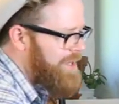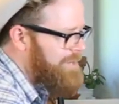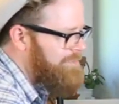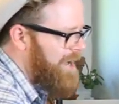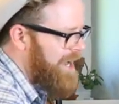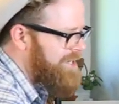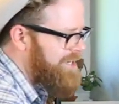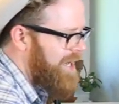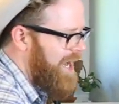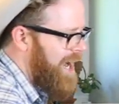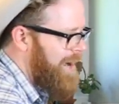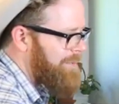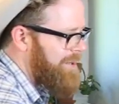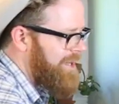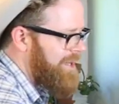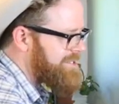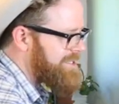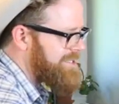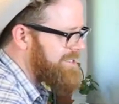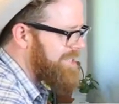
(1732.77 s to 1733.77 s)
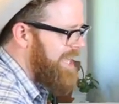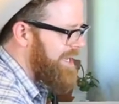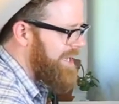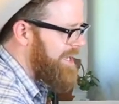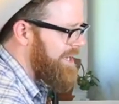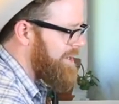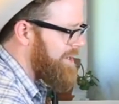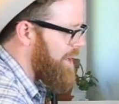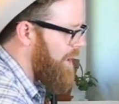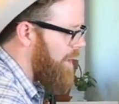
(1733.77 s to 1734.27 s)
in my comments a second
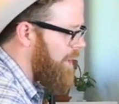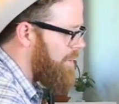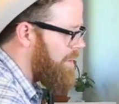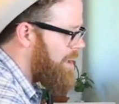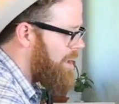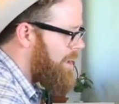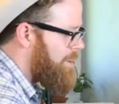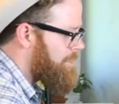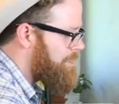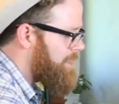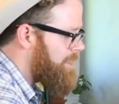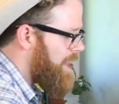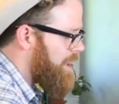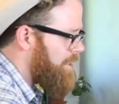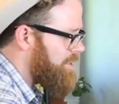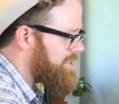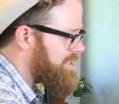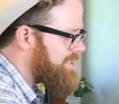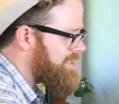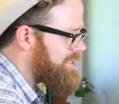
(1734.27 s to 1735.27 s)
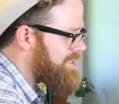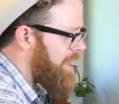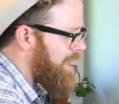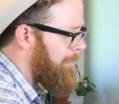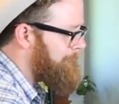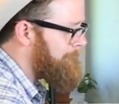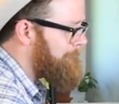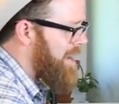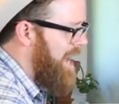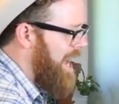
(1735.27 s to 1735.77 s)
ago. There was
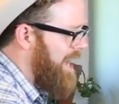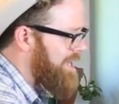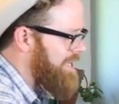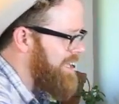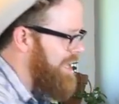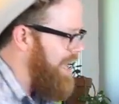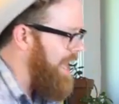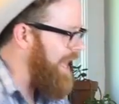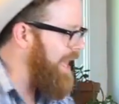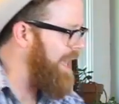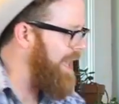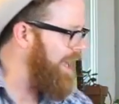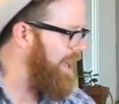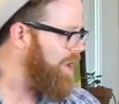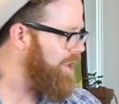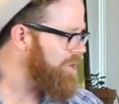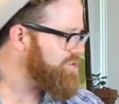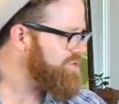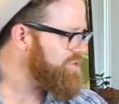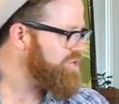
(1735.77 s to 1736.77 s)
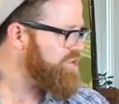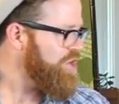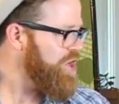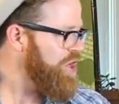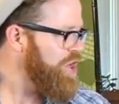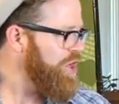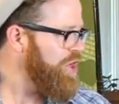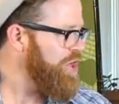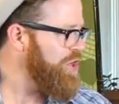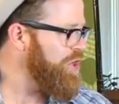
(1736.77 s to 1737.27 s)
somebody else
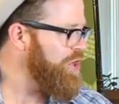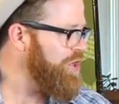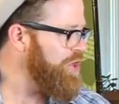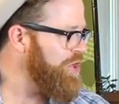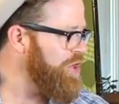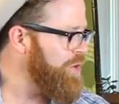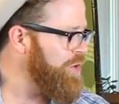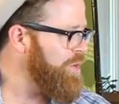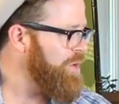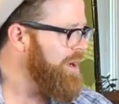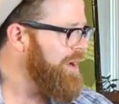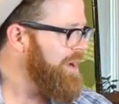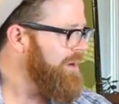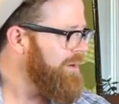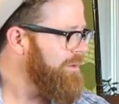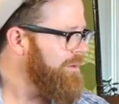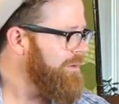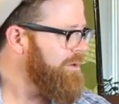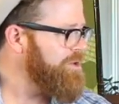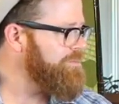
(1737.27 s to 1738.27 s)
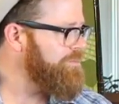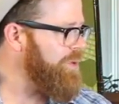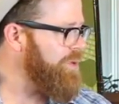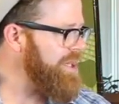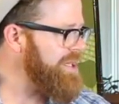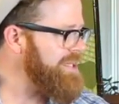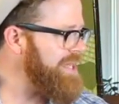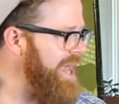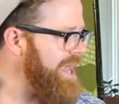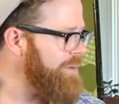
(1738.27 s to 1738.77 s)
whose
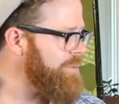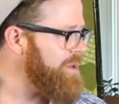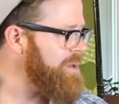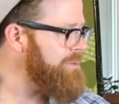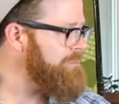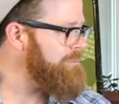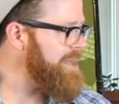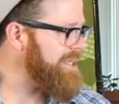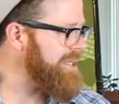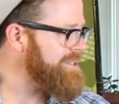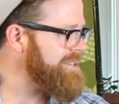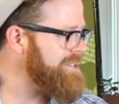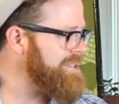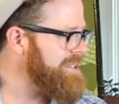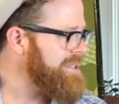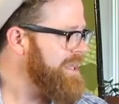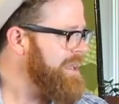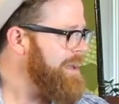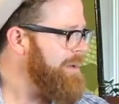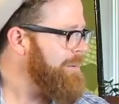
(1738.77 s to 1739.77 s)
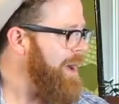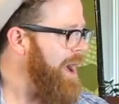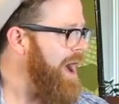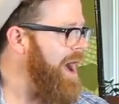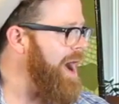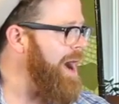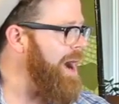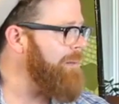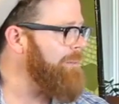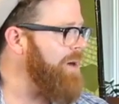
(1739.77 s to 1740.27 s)
birthday we missed.
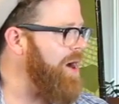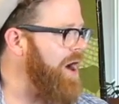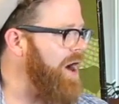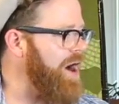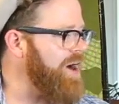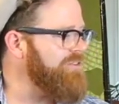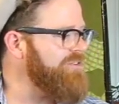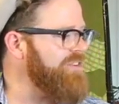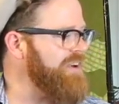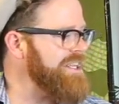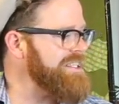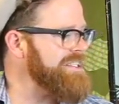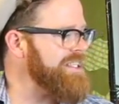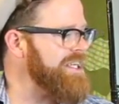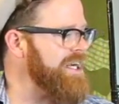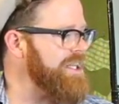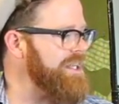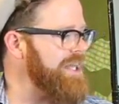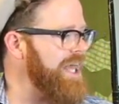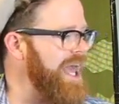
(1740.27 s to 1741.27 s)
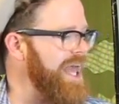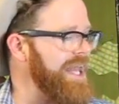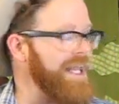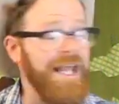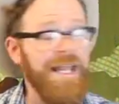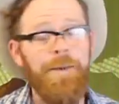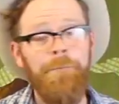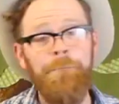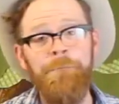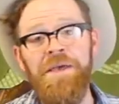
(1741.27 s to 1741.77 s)
Our friends Colette
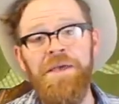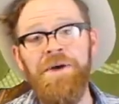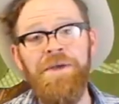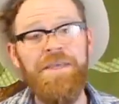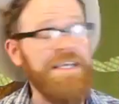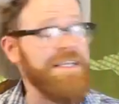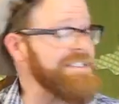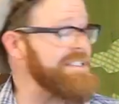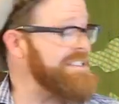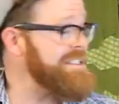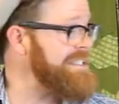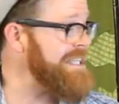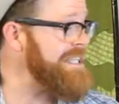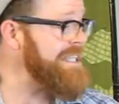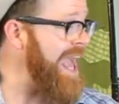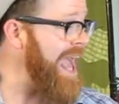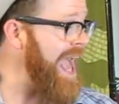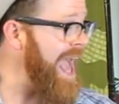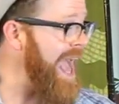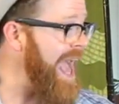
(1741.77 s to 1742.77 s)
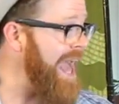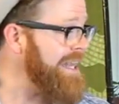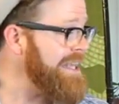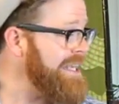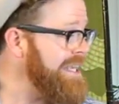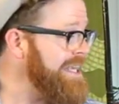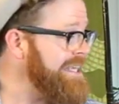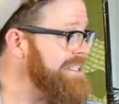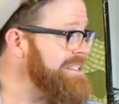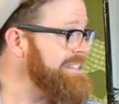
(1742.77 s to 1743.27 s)
and Amelia's dad,
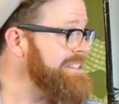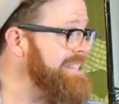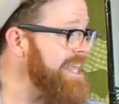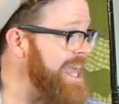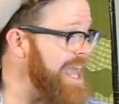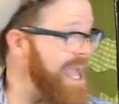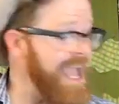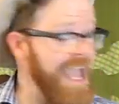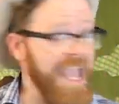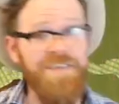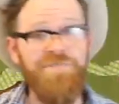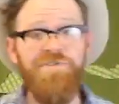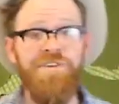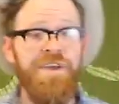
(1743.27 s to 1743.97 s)
Dave,